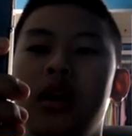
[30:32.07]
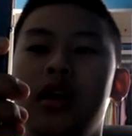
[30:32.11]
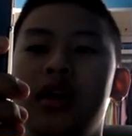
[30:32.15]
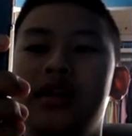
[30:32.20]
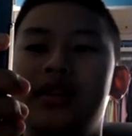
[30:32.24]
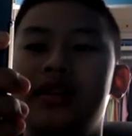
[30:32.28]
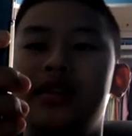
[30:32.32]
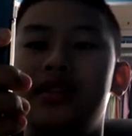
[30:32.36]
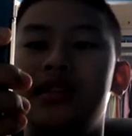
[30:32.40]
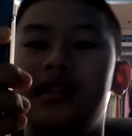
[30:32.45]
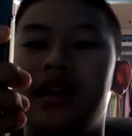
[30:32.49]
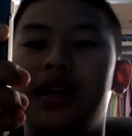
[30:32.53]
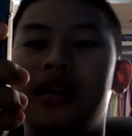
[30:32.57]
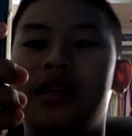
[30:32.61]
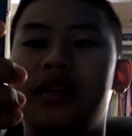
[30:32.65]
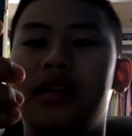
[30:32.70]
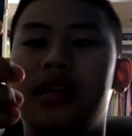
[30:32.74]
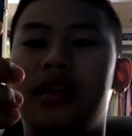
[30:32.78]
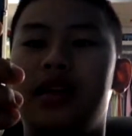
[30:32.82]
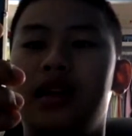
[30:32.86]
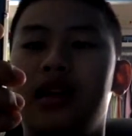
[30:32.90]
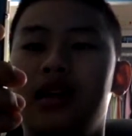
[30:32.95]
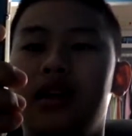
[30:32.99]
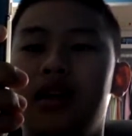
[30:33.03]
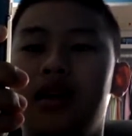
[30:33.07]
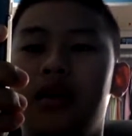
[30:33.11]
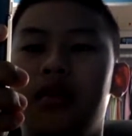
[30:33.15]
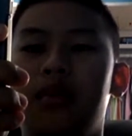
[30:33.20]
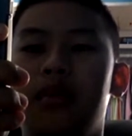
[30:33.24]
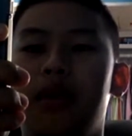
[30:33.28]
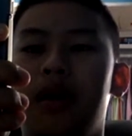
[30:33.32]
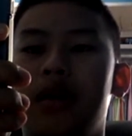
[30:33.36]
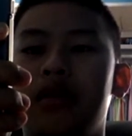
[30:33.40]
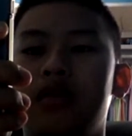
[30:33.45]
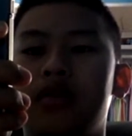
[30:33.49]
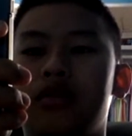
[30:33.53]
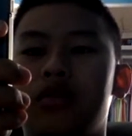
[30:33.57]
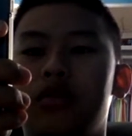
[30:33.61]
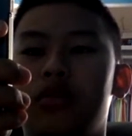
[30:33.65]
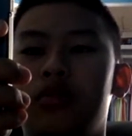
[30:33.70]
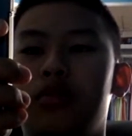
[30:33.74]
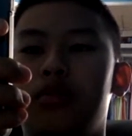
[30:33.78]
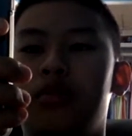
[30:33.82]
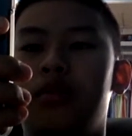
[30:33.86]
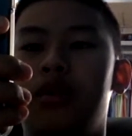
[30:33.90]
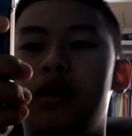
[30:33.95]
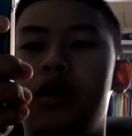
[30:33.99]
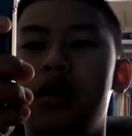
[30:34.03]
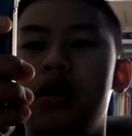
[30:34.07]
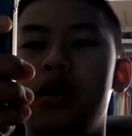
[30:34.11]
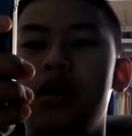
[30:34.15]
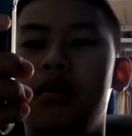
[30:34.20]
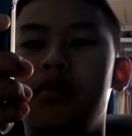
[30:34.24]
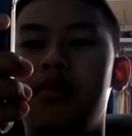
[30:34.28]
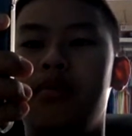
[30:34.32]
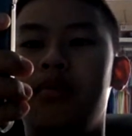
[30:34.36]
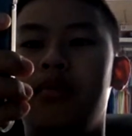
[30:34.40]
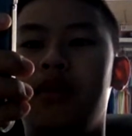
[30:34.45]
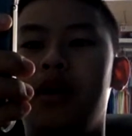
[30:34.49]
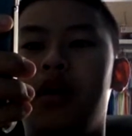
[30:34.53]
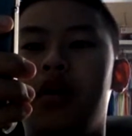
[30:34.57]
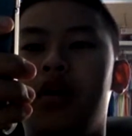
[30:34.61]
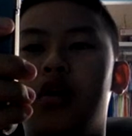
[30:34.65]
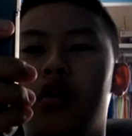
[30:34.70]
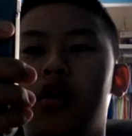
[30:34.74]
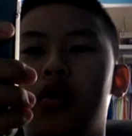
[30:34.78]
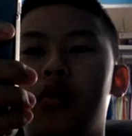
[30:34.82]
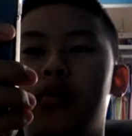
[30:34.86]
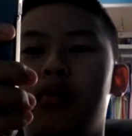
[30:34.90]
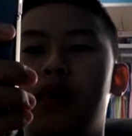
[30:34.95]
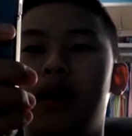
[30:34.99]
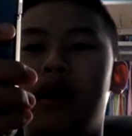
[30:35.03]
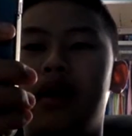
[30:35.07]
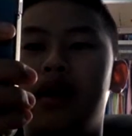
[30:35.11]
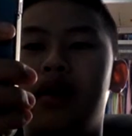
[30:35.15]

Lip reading: change any amounts owned by